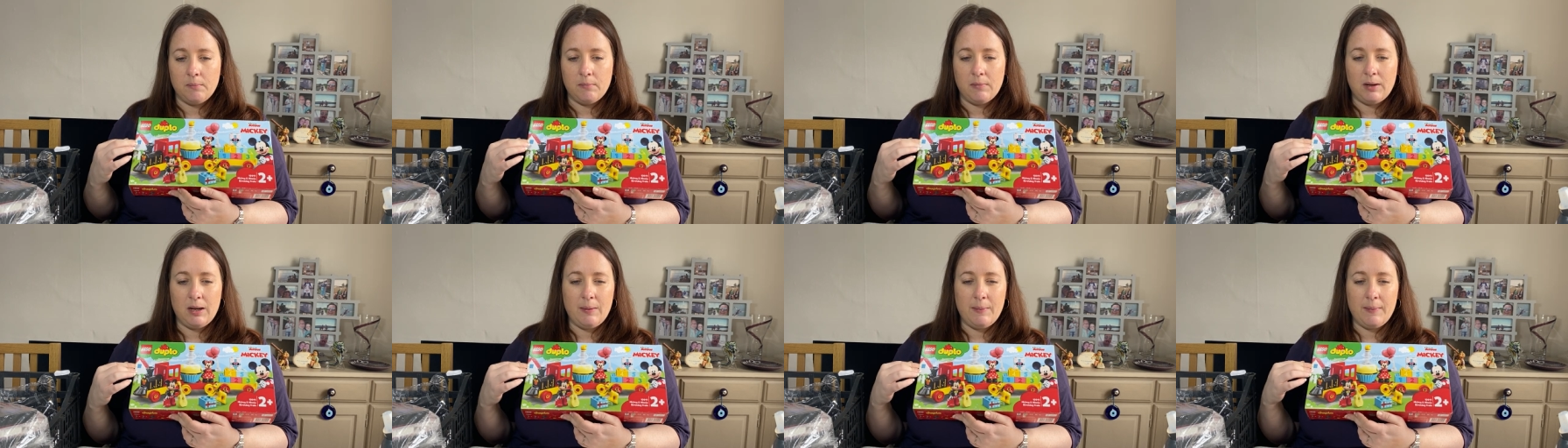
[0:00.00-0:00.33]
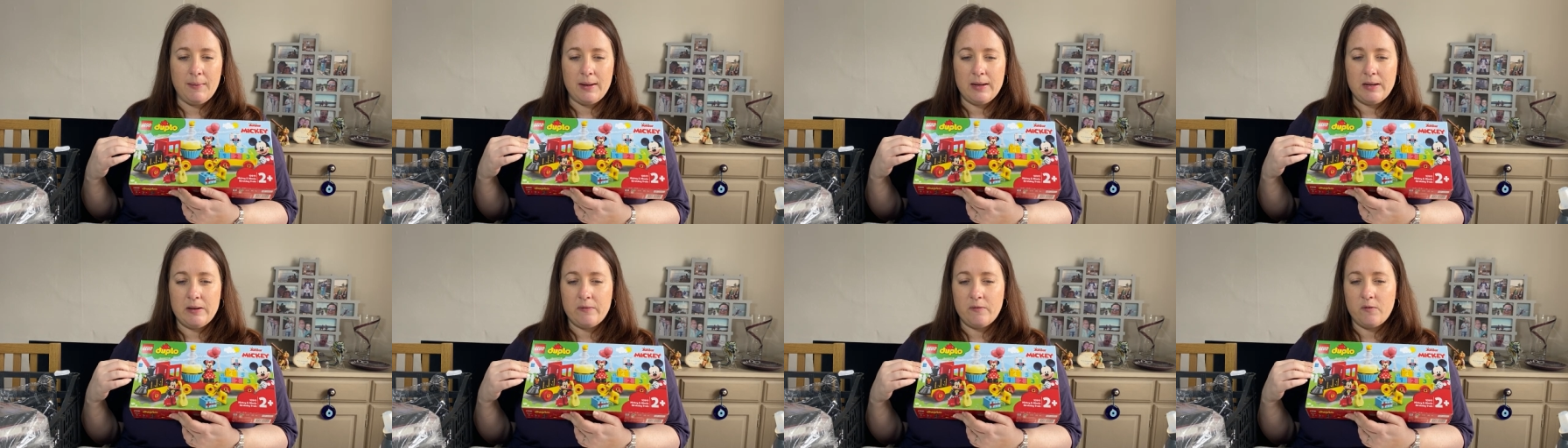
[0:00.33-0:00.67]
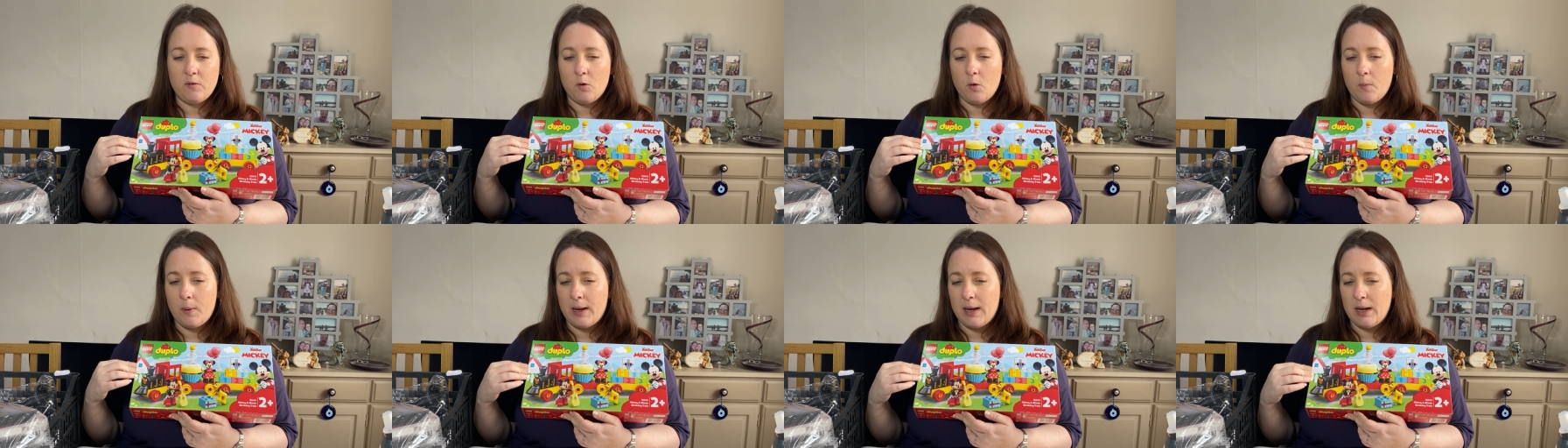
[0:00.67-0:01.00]
maybe
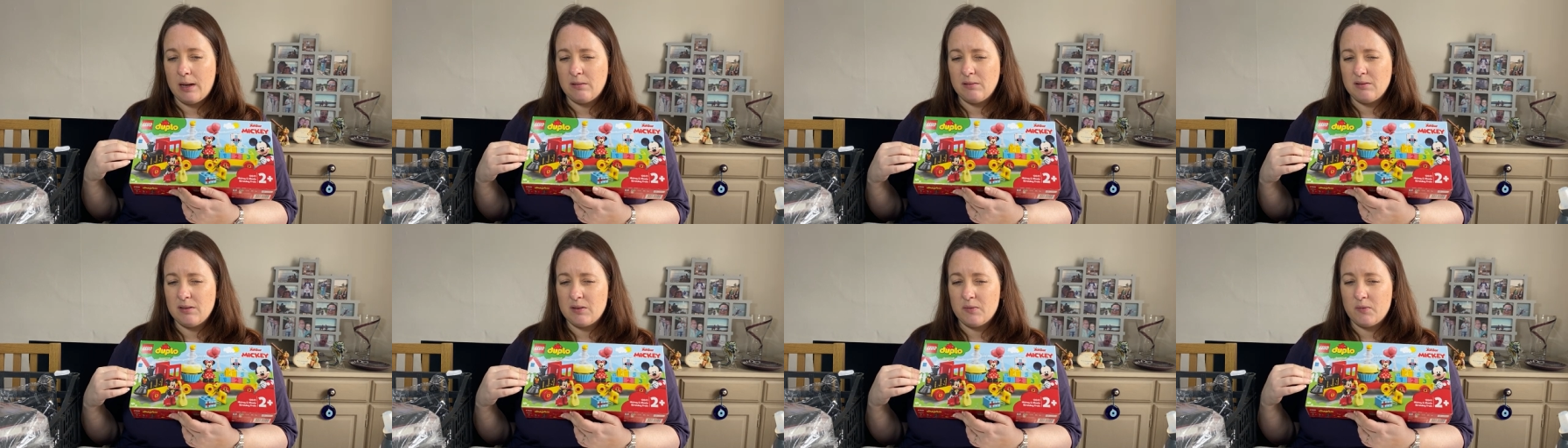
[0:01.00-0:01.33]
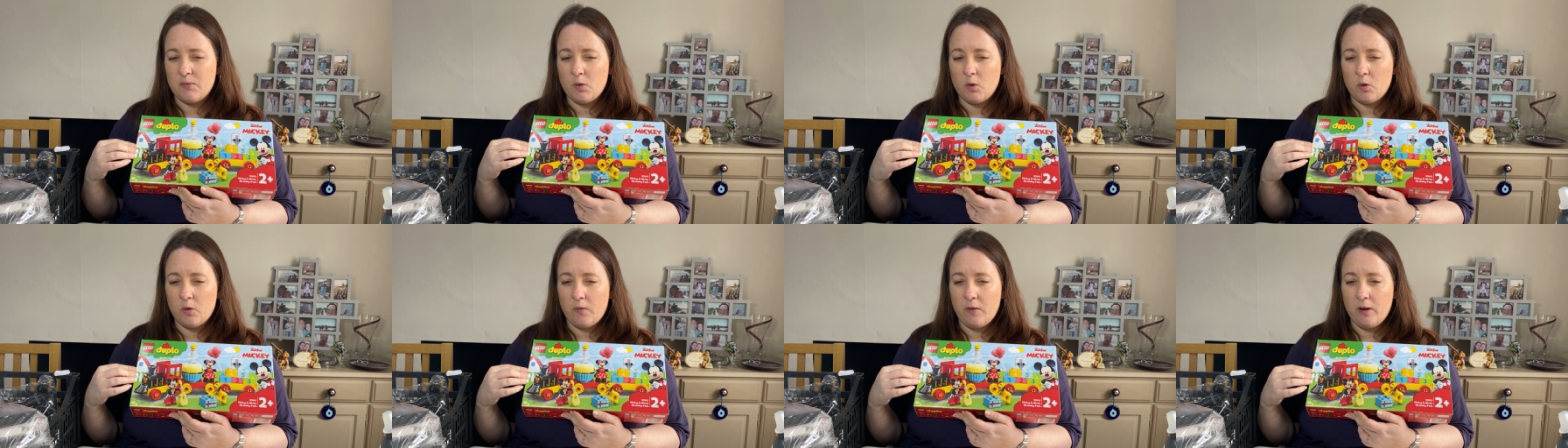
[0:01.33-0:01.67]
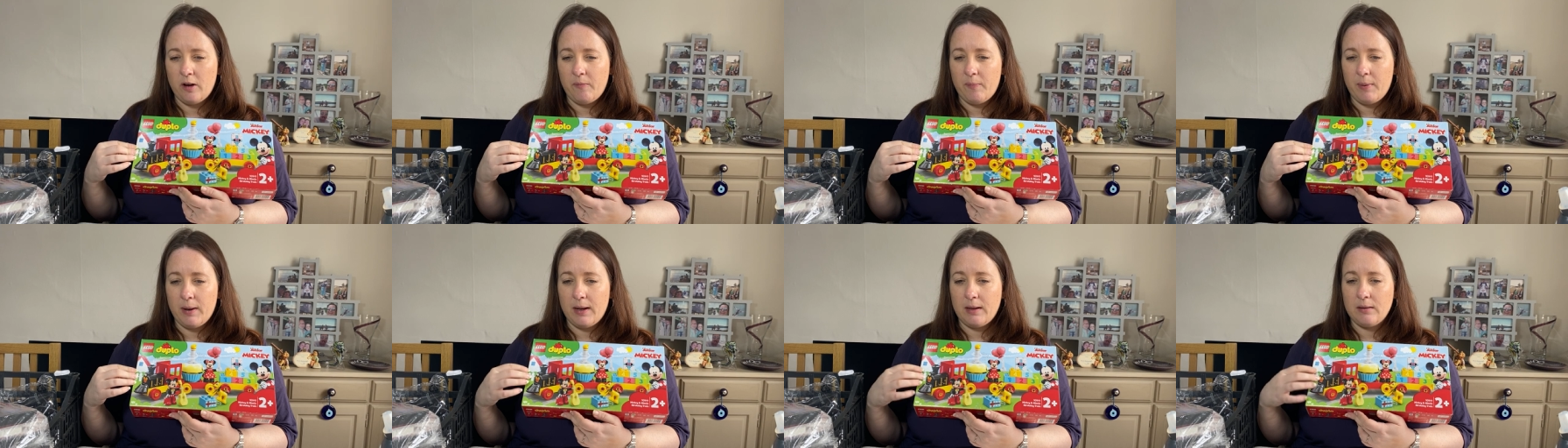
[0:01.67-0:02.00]
four pounds, four or
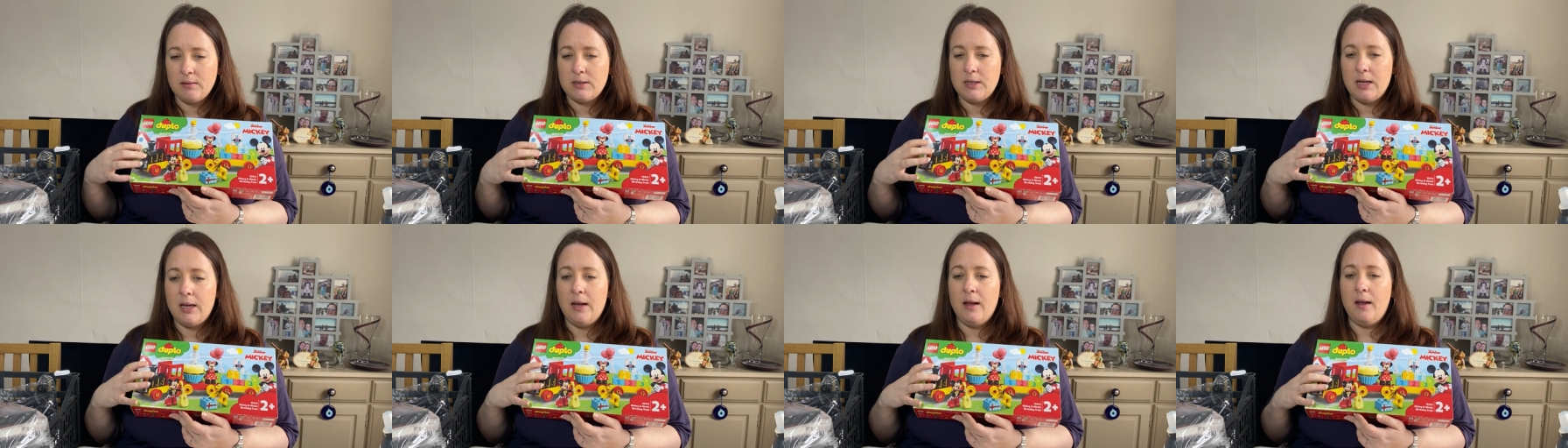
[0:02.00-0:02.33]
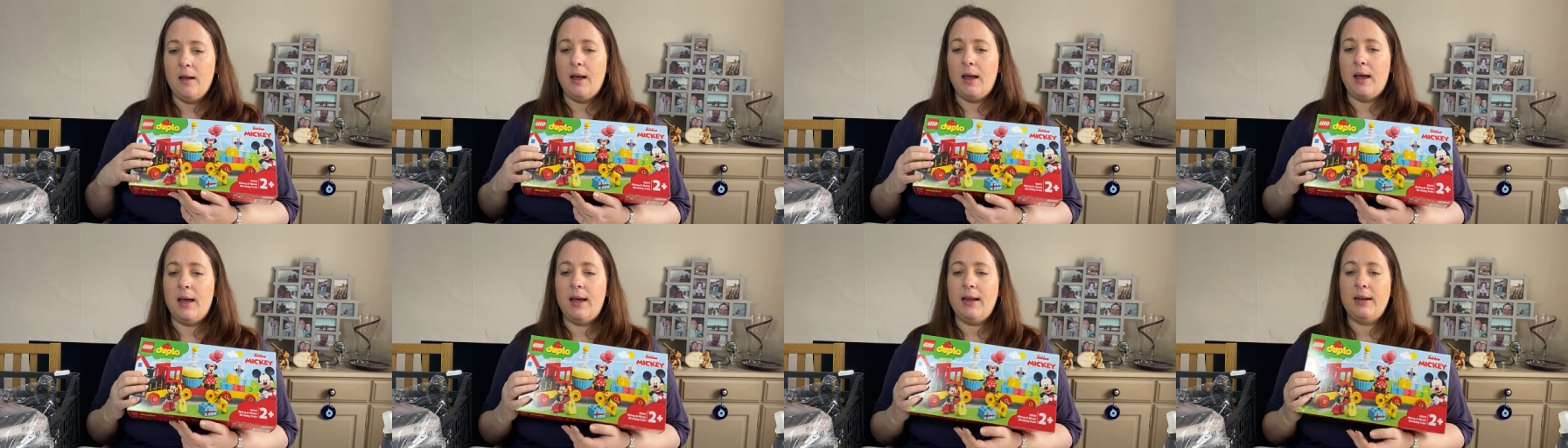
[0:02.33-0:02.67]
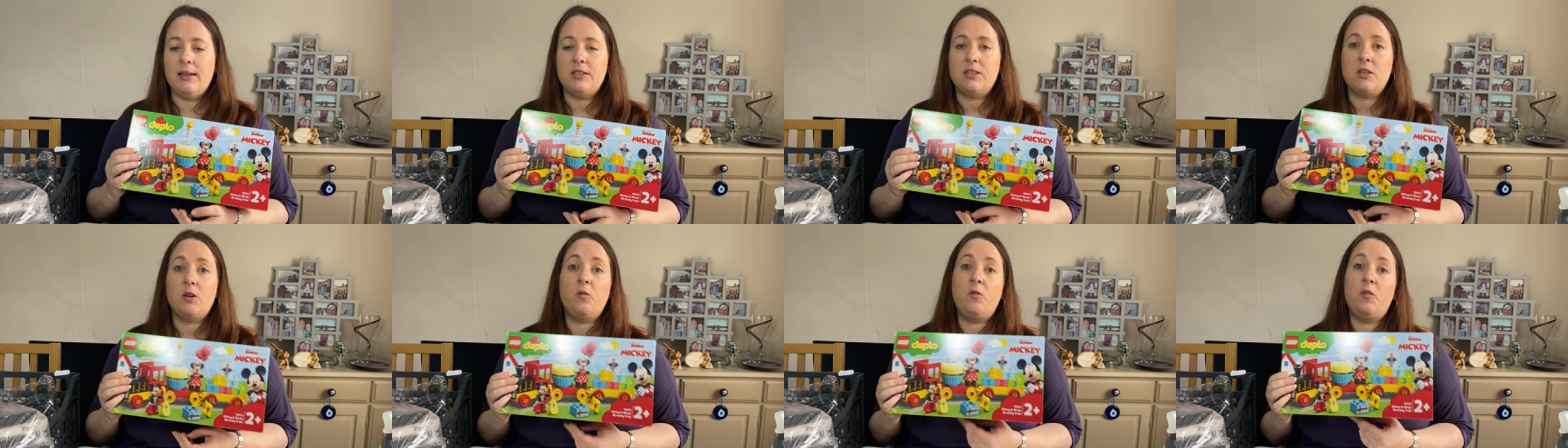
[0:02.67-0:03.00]
five pounds, and
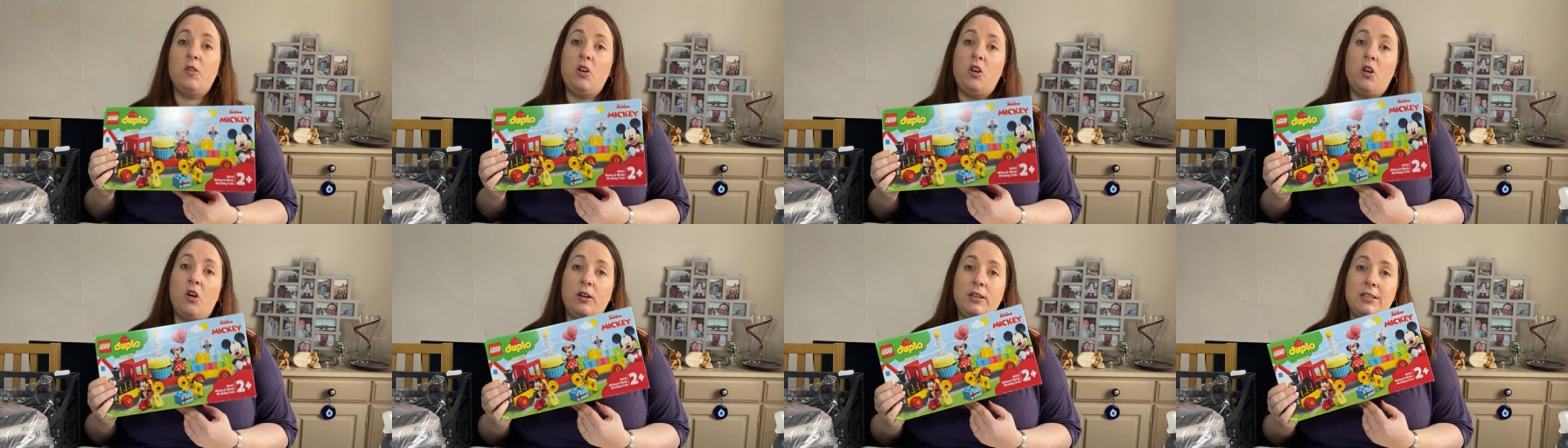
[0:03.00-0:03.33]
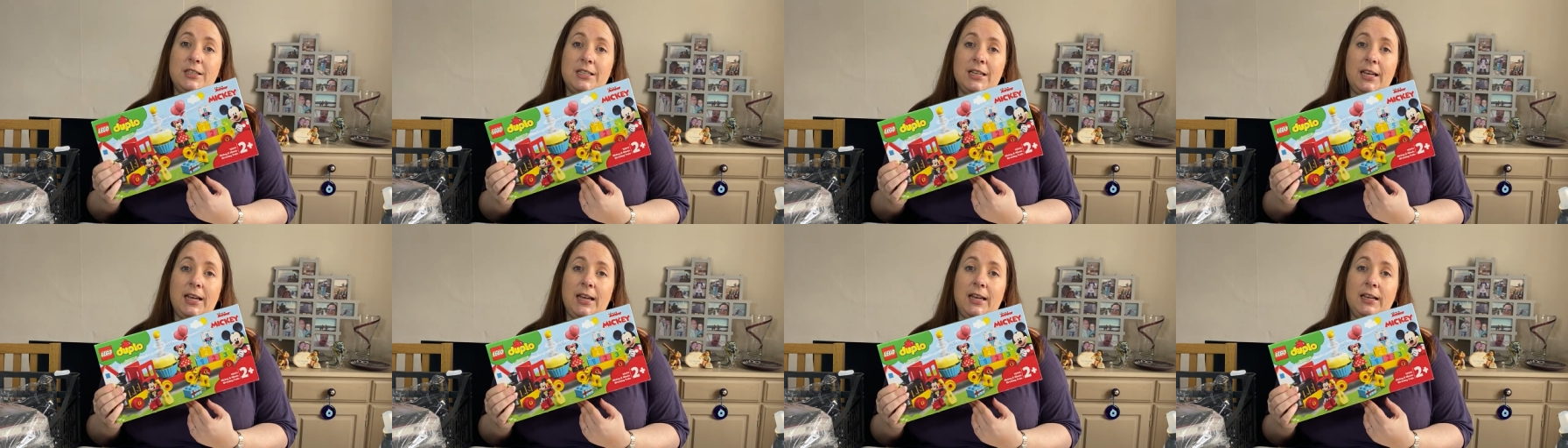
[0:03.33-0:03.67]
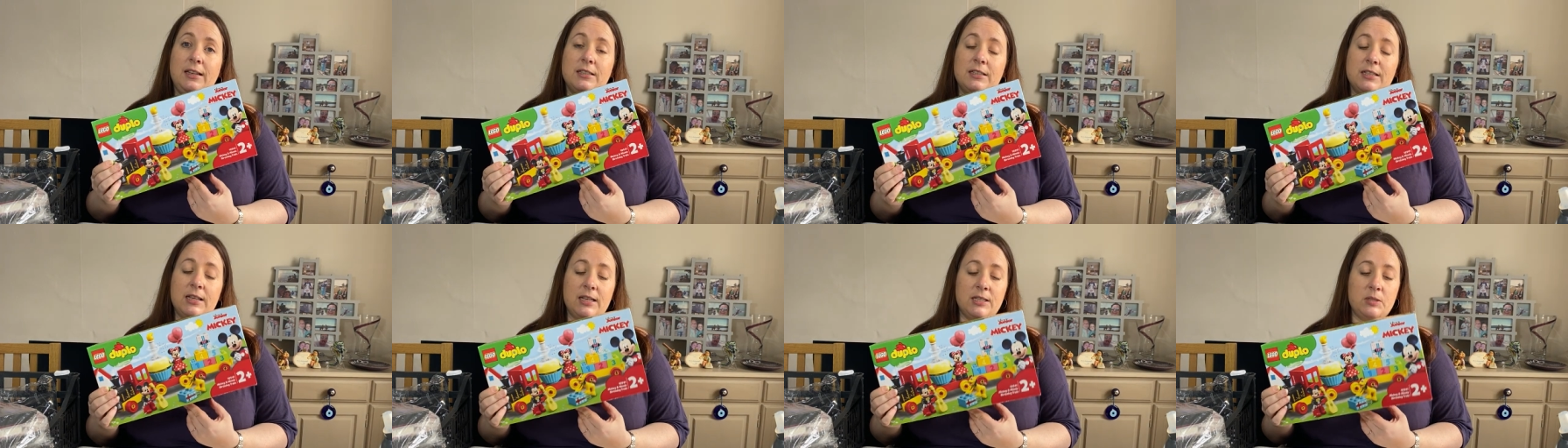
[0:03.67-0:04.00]
it sold for
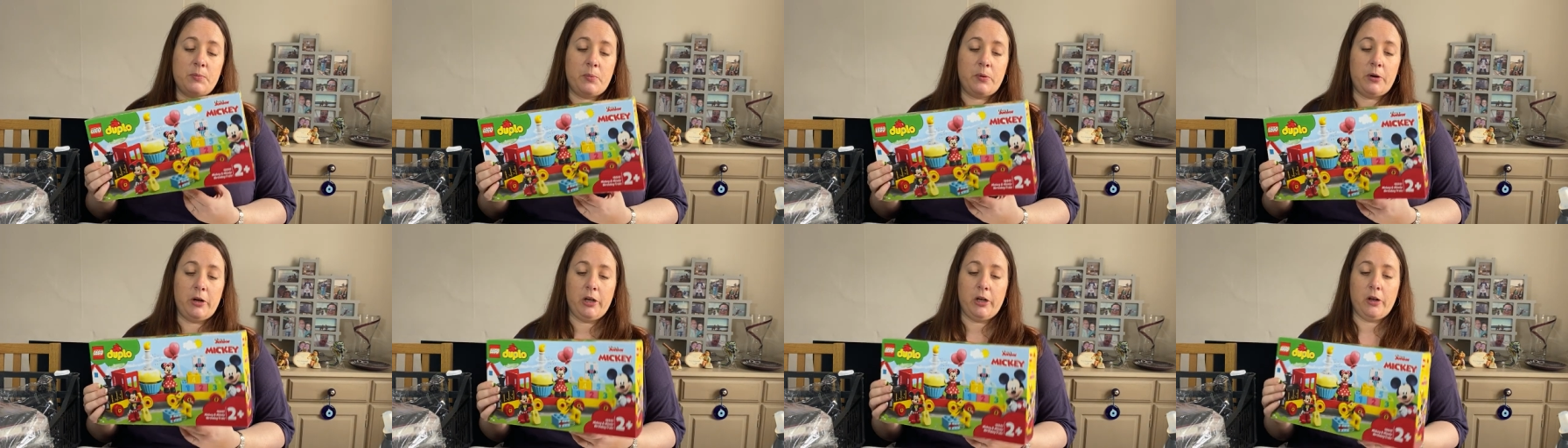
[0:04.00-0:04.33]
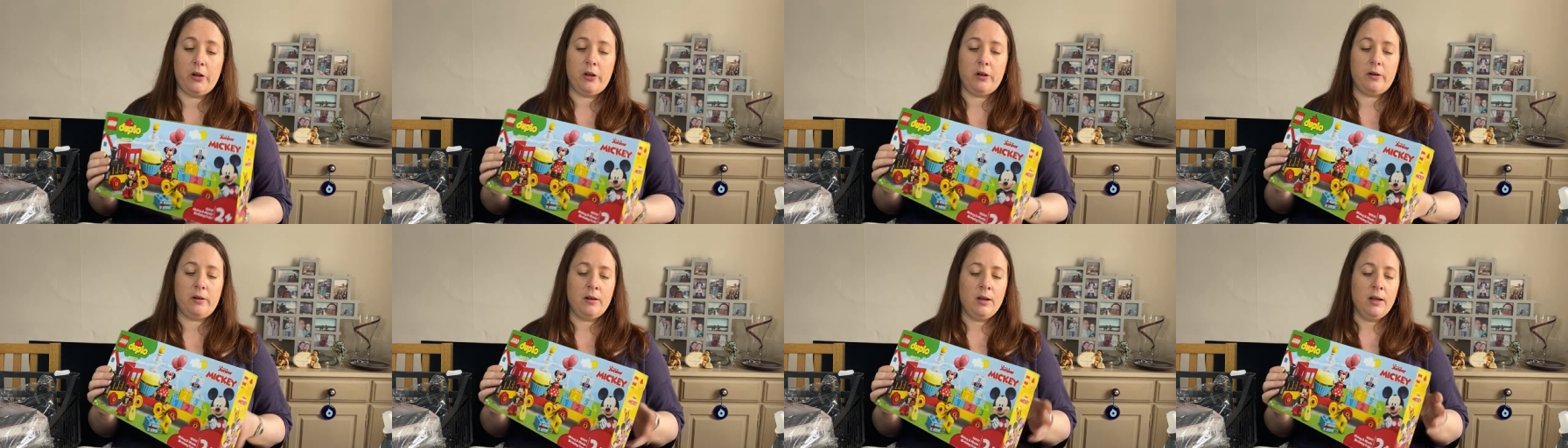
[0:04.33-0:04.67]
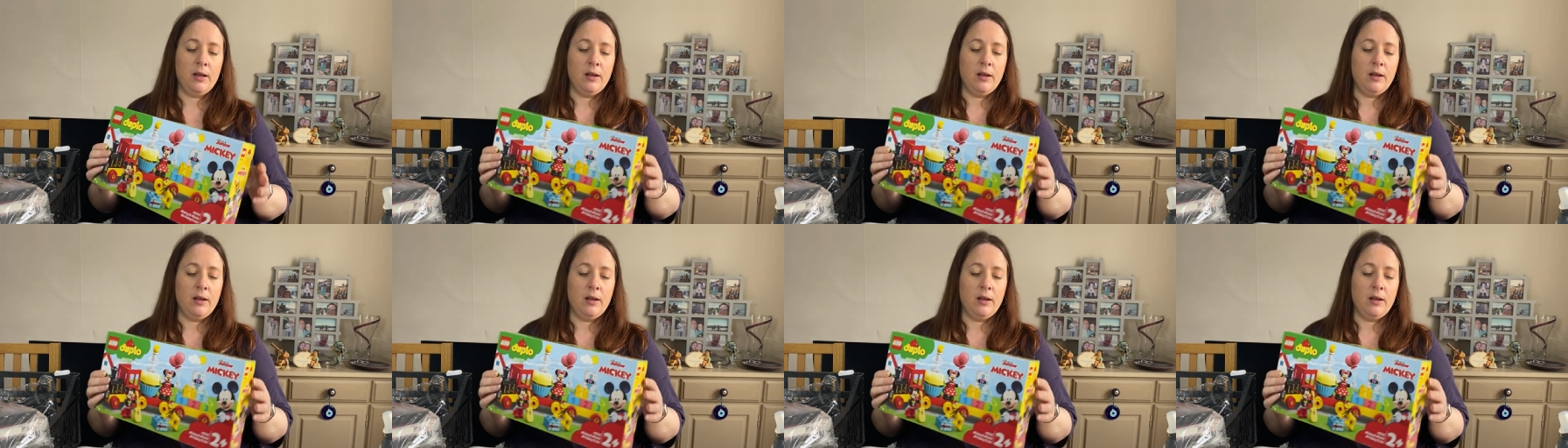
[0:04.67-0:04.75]
19, so that's pretty good.